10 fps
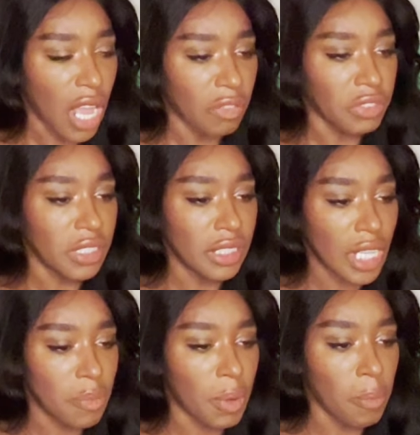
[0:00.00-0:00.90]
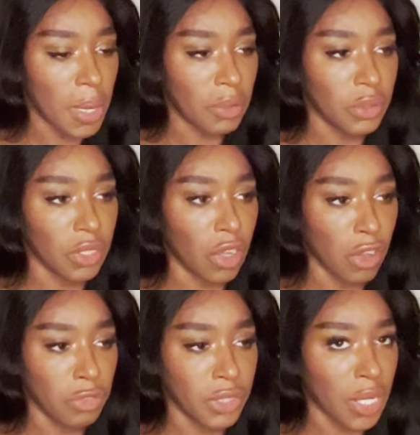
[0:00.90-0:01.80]
have the same amount
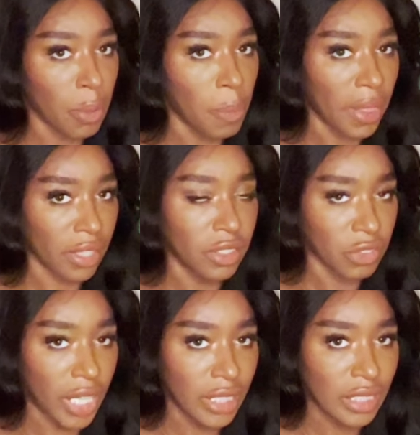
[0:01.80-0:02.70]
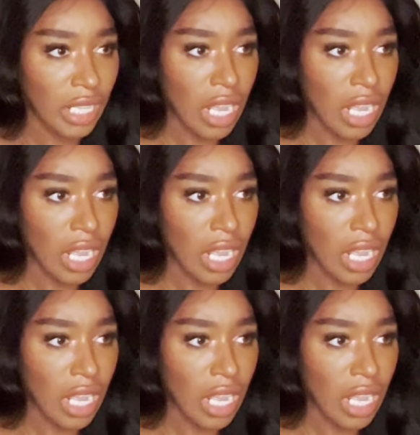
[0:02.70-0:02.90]
of psychopathic traits.